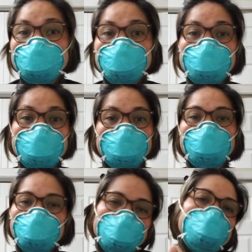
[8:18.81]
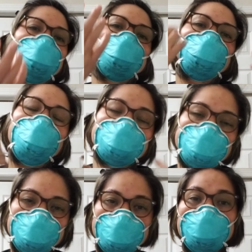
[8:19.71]
because we inhale
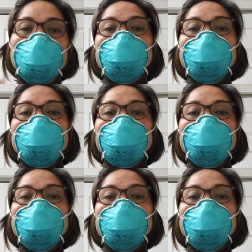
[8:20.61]
oxygen,